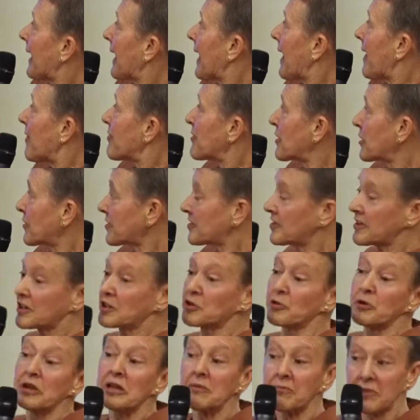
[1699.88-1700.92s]
There's an
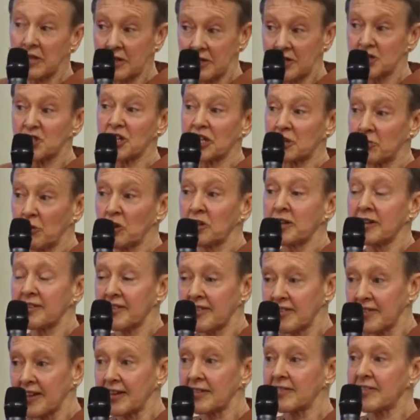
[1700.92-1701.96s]
agreement, a general
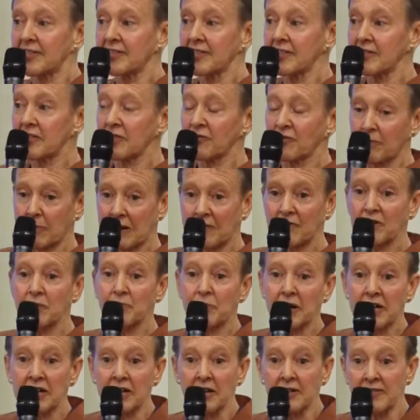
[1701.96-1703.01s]
consensus from
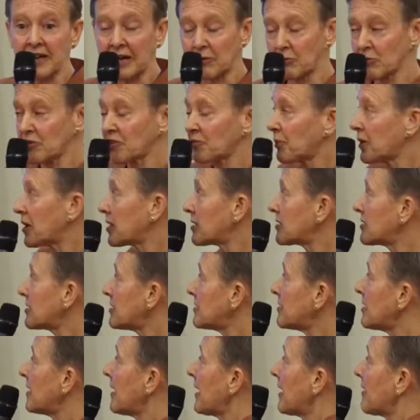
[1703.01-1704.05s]
everybody that
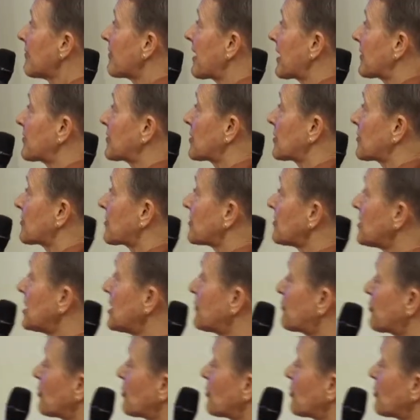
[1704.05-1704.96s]
responded that there's a need for